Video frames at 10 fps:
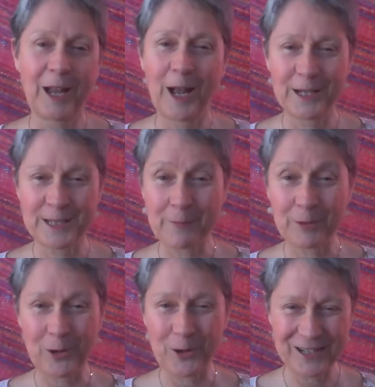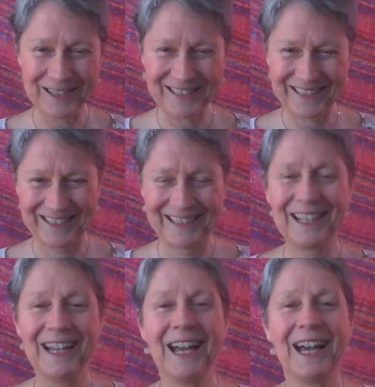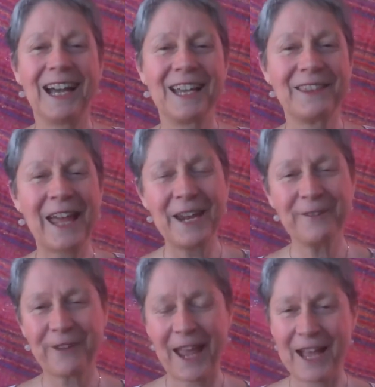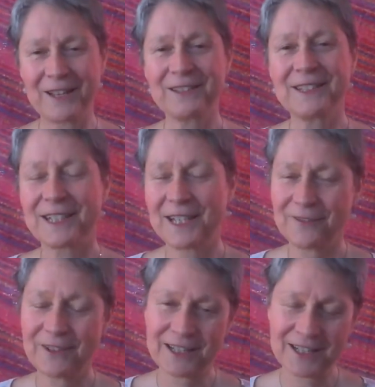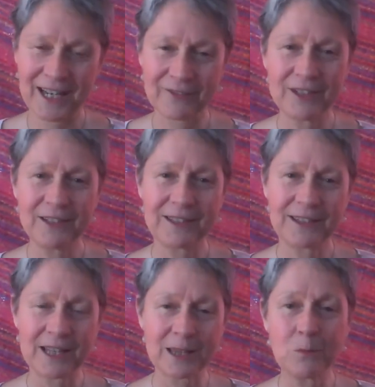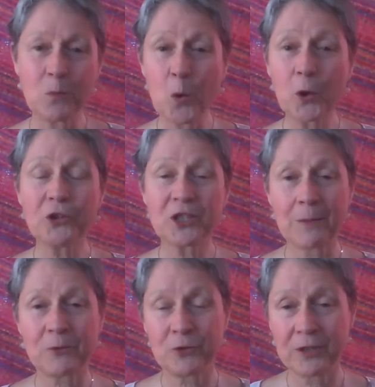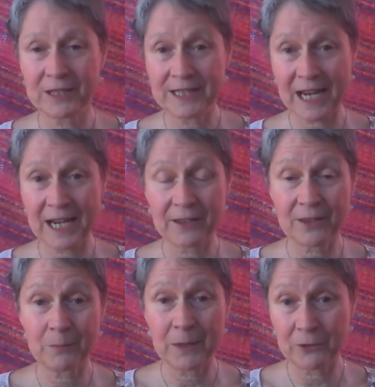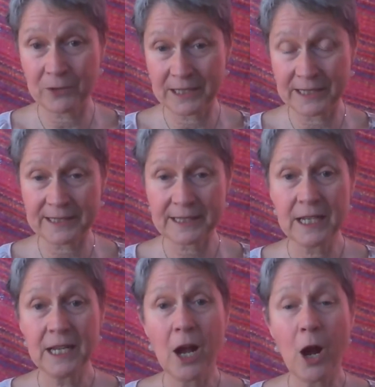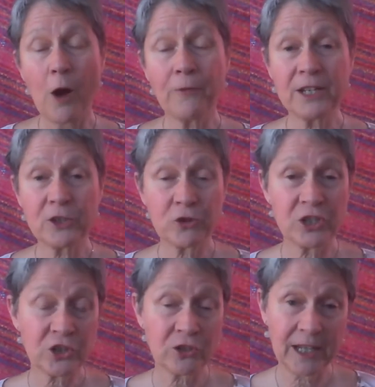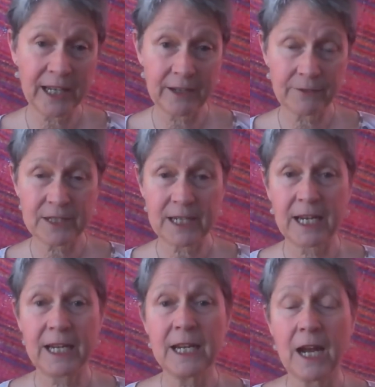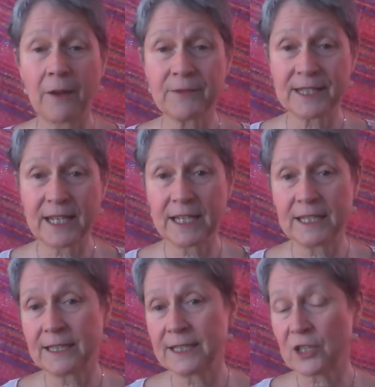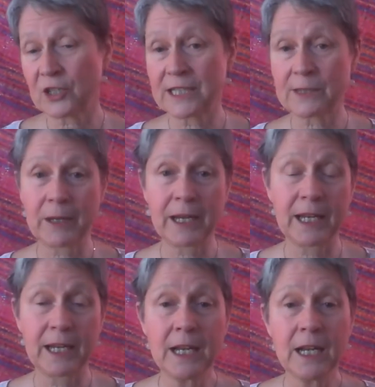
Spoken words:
I tap a lot. They found, Steve and David, that the more you tap during the day, the better it is. Often in traditional EFT, I've seen sessions where